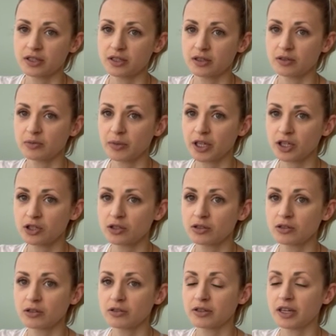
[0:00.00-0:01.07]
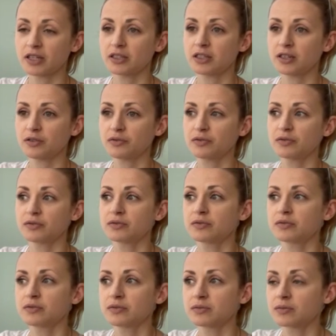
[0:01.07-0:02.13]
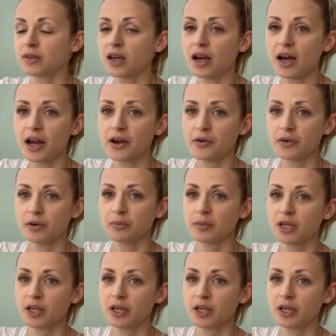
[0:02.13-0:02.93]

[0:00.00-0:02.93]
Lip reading: So make sure you get enough iron,